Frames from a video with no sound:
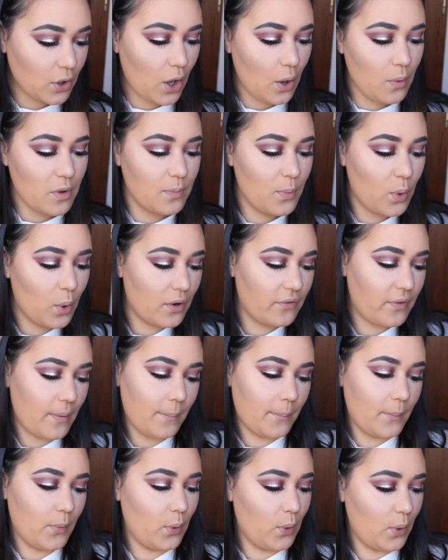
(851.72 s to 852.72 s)
to go with more of a
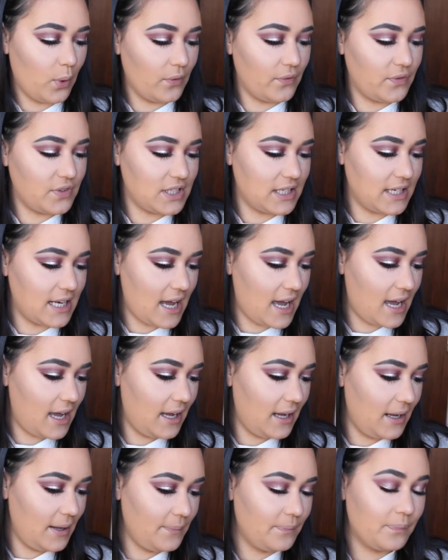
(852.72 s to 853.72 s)
mauve
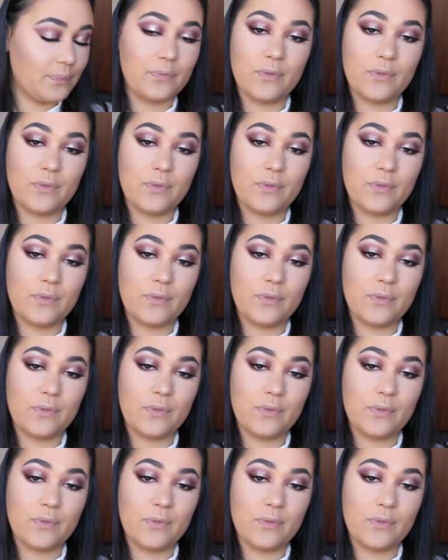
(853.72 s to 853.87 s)
today.